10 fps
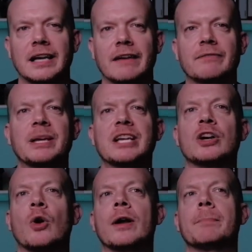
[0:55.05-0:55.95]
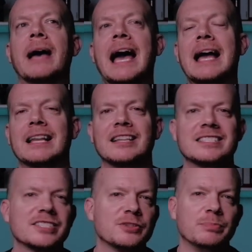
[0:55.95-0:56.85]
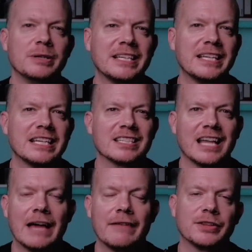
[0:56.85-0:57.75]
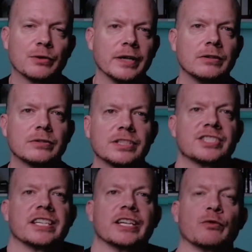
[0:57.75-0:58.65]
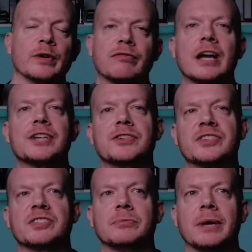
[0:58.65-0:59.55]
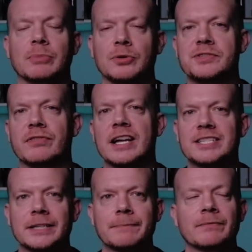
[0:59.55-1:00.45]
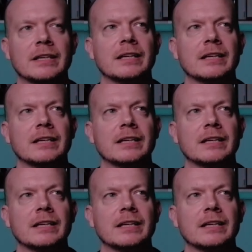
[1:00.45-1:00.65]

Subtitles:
I've been going back and listening to B.B. King's live at the Regal just to get a refresher in some of my blues phrasing.